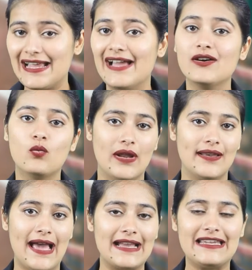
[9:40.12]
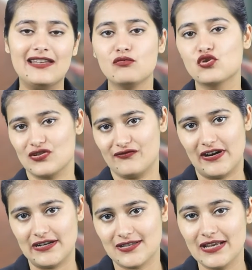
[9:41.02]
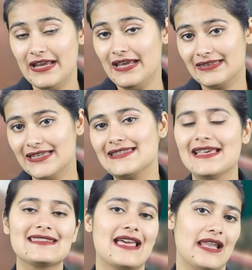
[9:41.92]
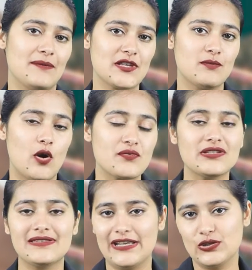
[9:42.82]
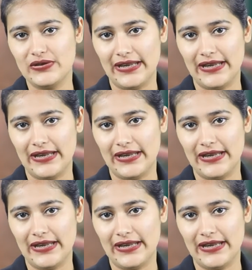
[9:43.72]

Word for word: entire 1 lakh in mutual funds. This is a lump sum option that you